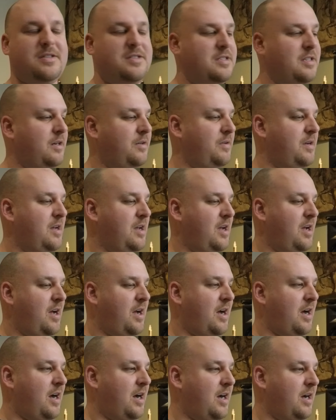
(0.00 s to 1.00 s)
So,
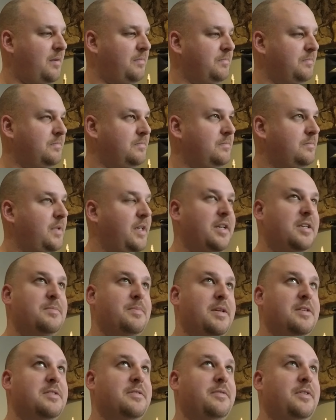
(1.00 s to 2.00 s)

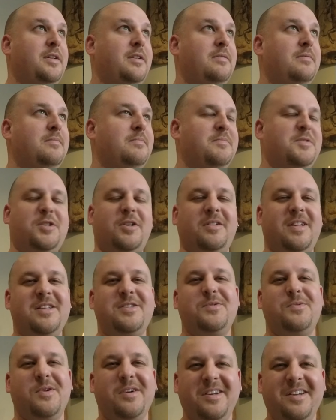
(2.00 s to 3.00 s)
inexpensively? Sure,
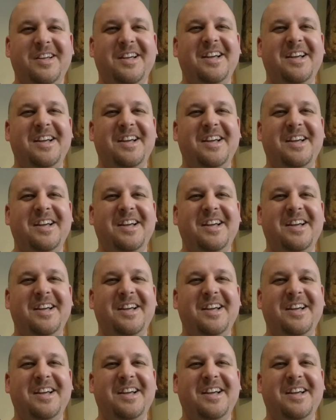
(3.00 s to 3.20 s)
that's a word.